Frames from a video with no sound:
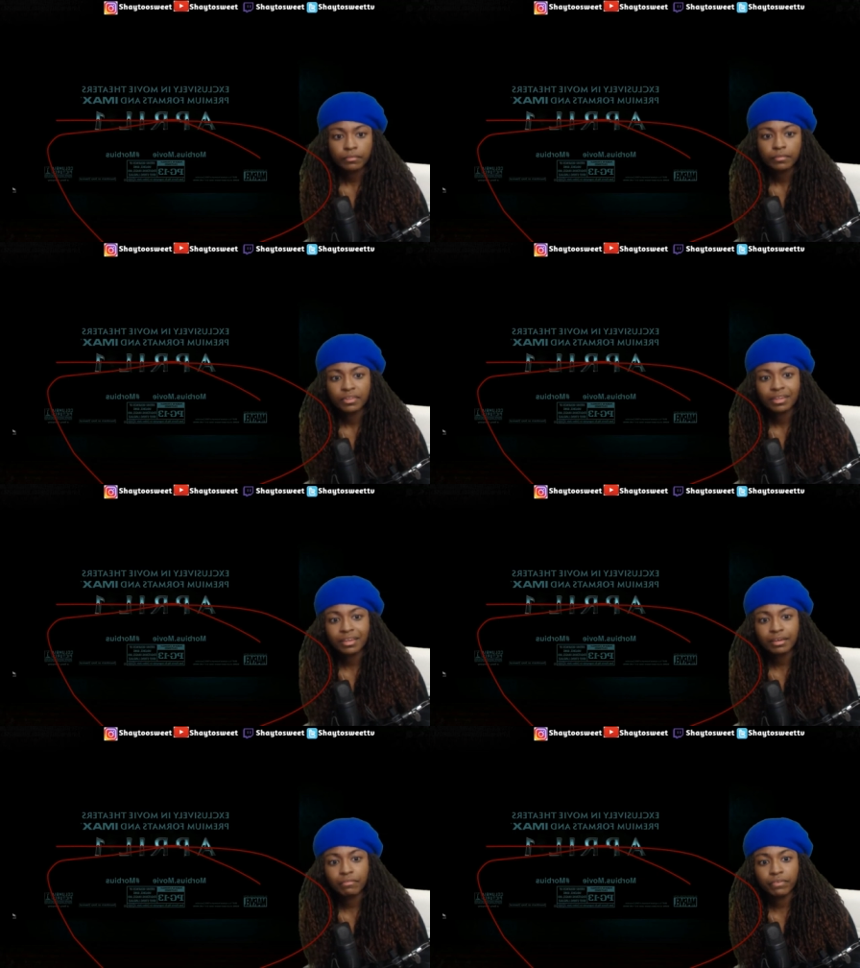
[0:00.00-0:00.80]

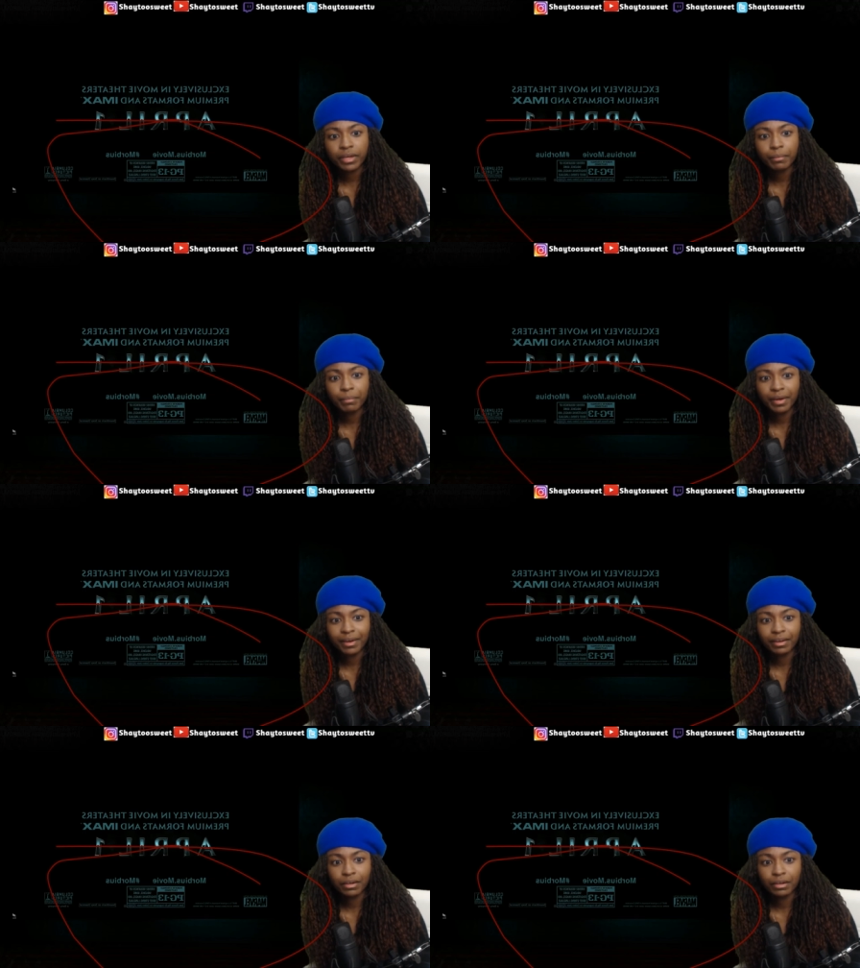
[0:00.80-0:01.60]
He a
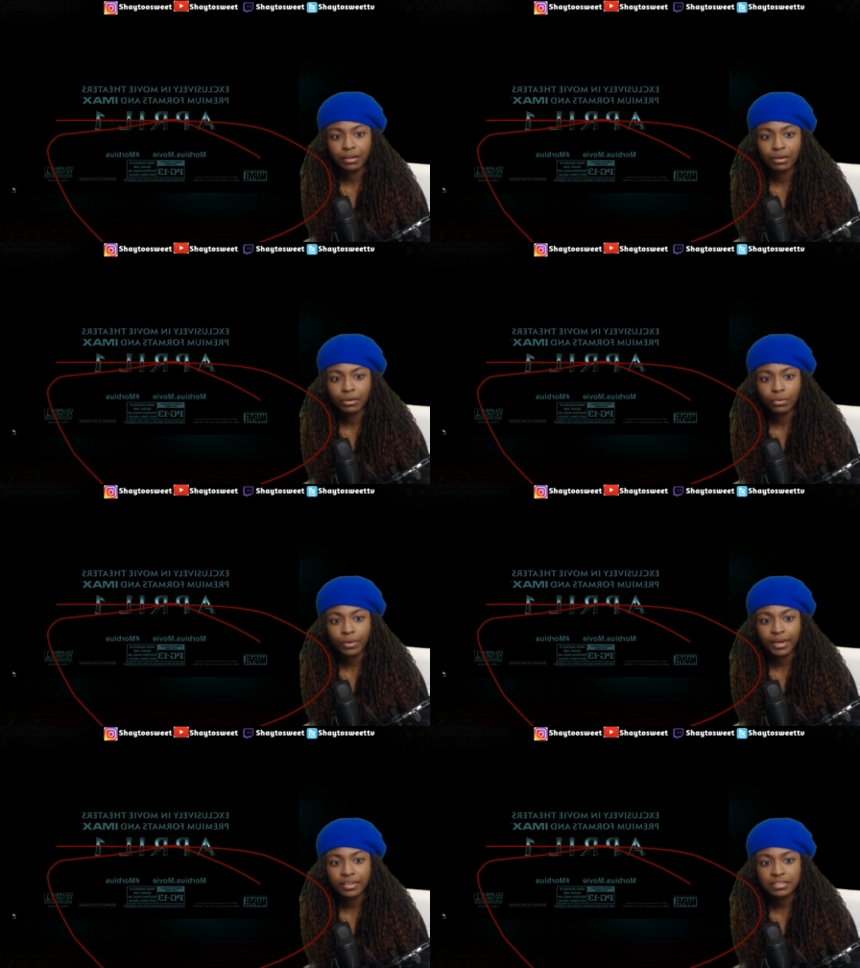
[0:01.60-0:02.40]
vampire.
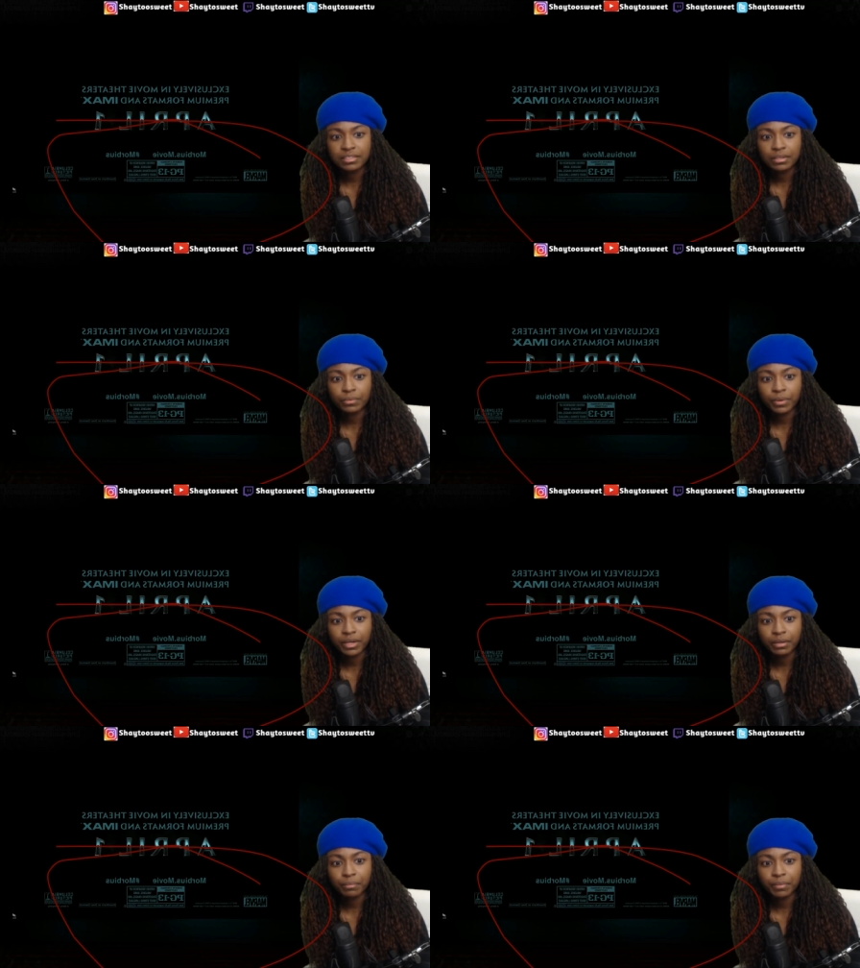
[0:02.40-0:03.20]
Why is it
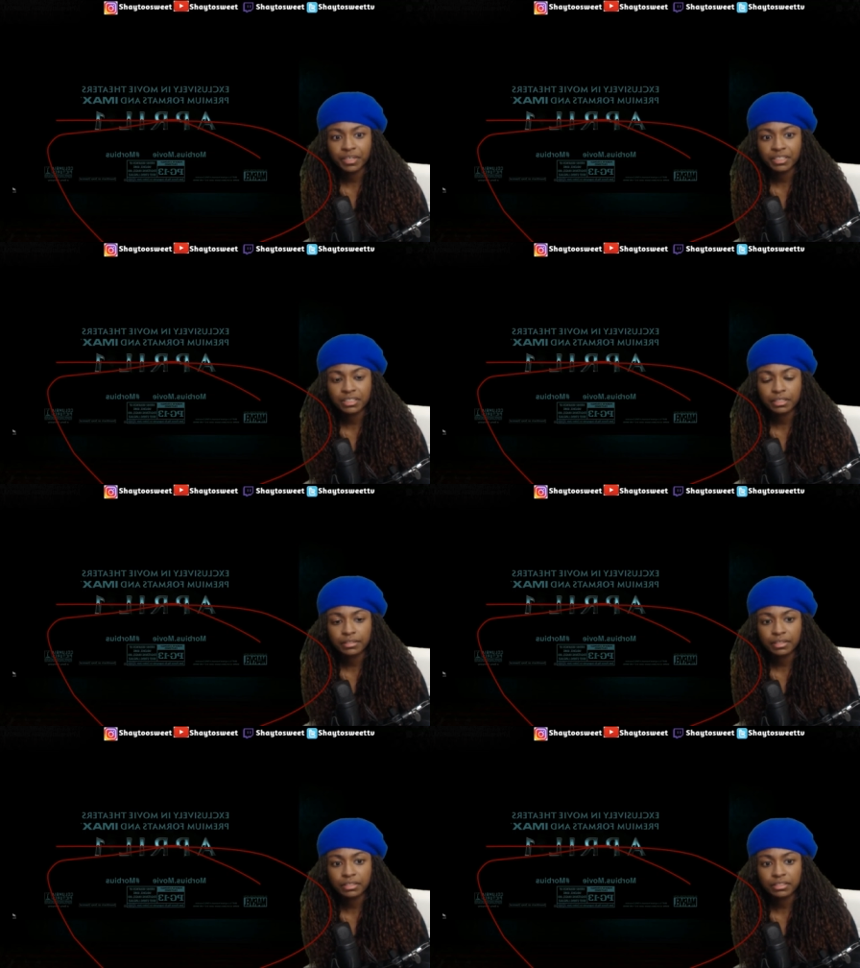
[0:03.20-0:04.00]
rated
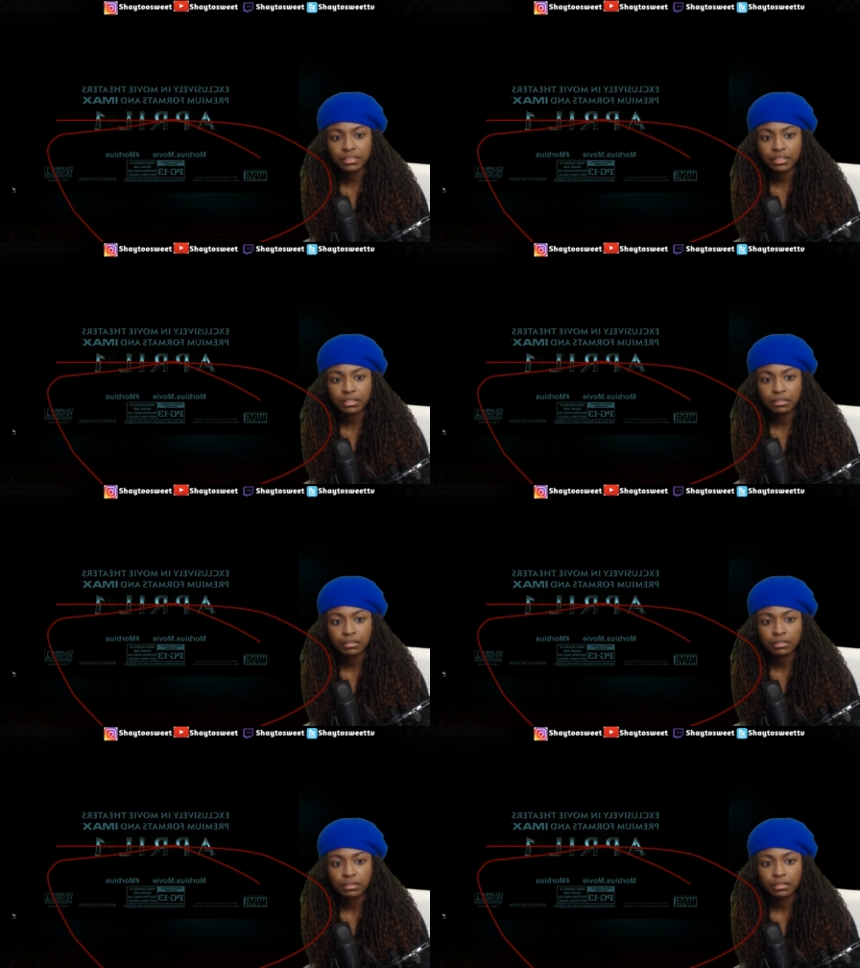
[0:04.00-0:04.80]
PG-13?
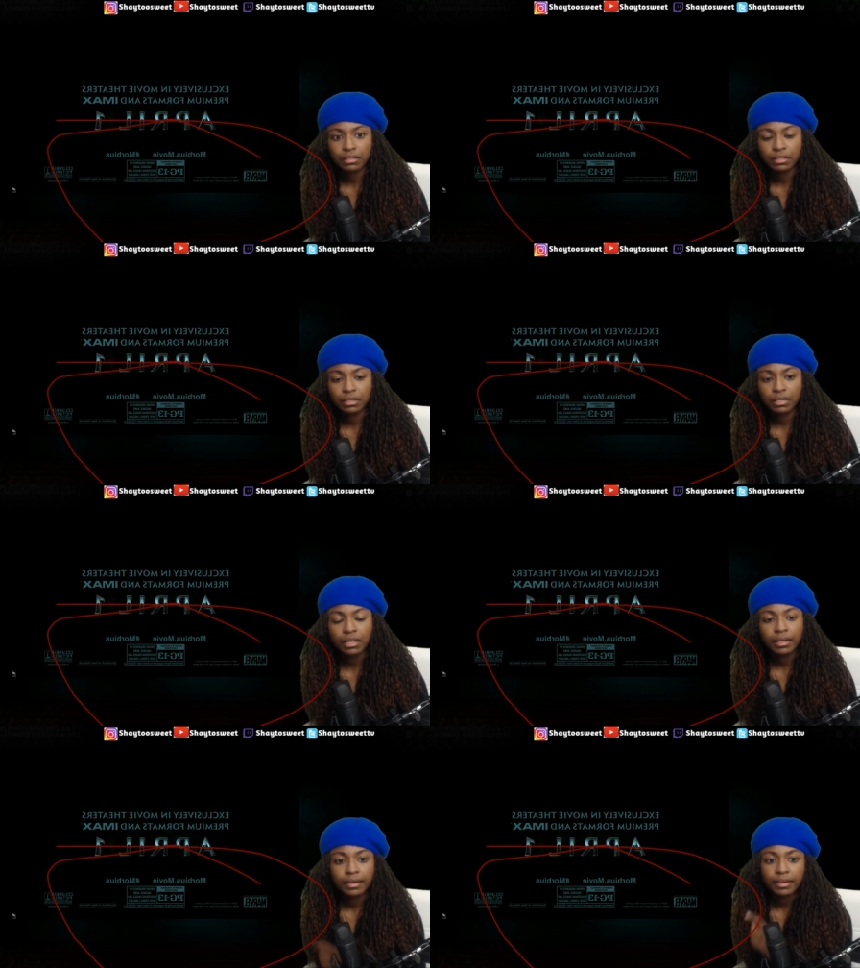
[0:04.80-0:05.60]

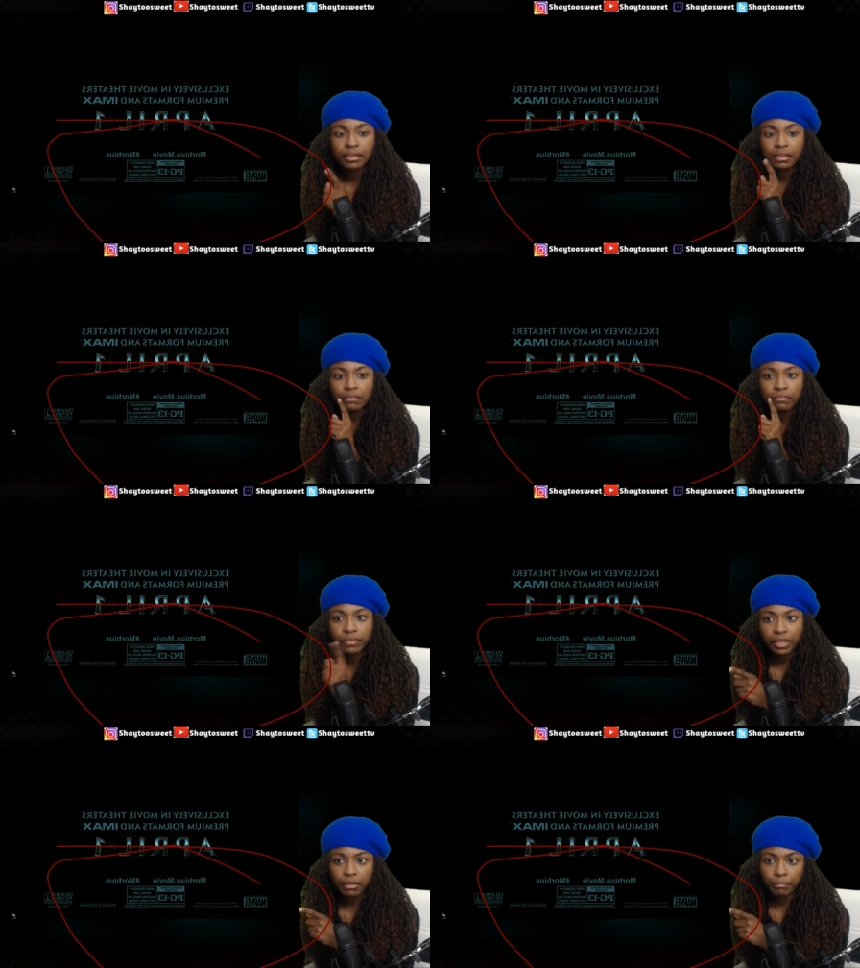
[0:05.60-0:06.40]
He a
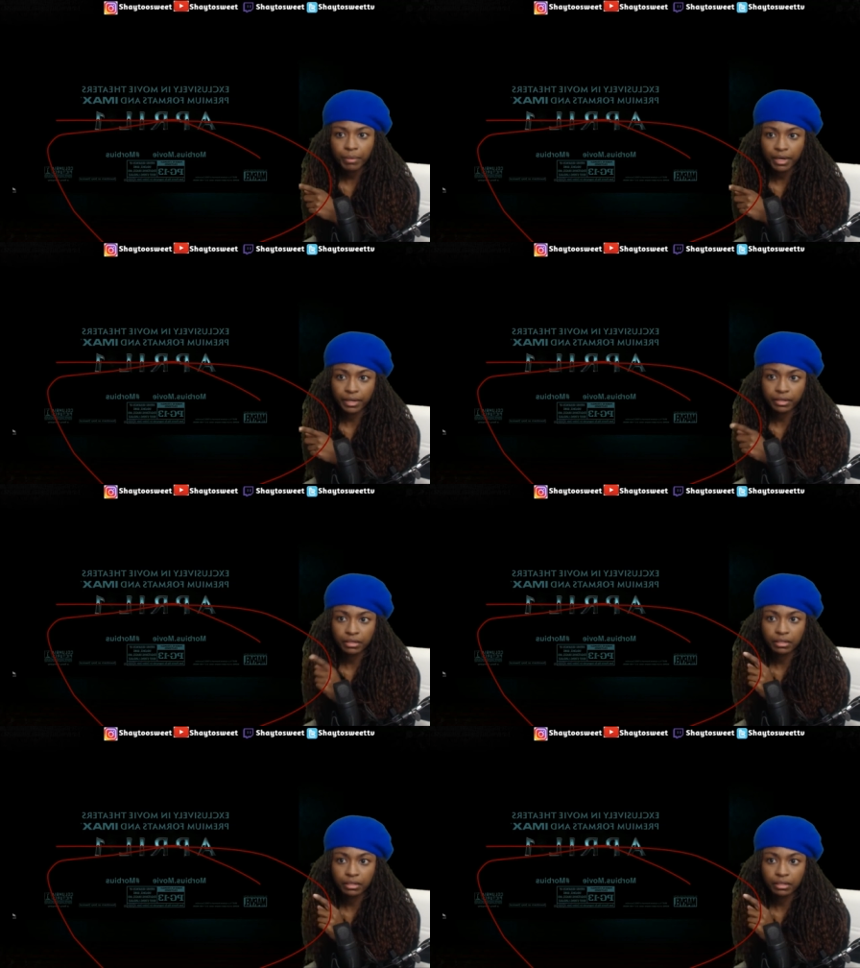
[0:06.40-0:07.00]
vampire.